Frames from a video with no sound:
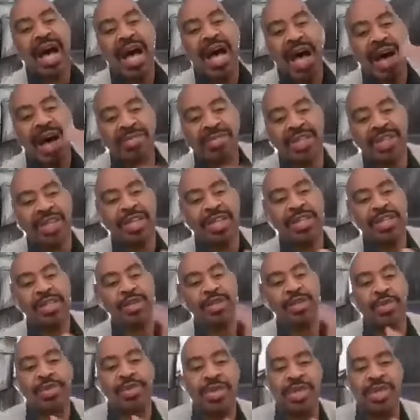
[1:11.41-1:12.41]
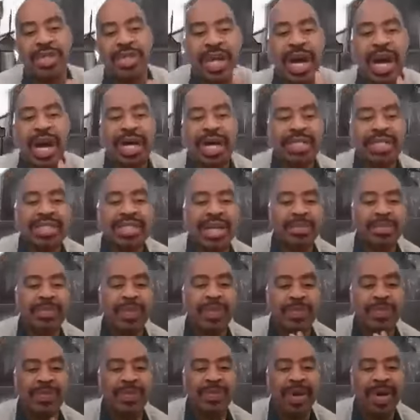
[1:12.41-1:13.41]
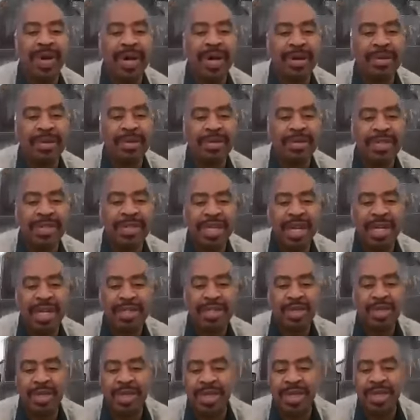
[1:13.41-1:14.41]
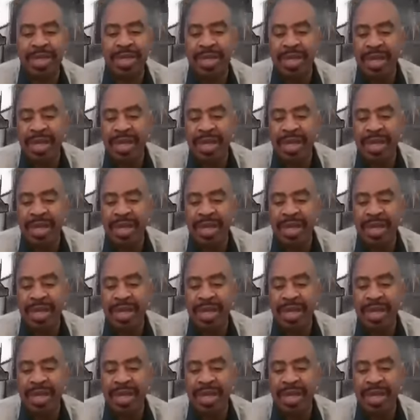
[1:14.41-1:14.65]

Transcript: I have to get used to the concept of scheduling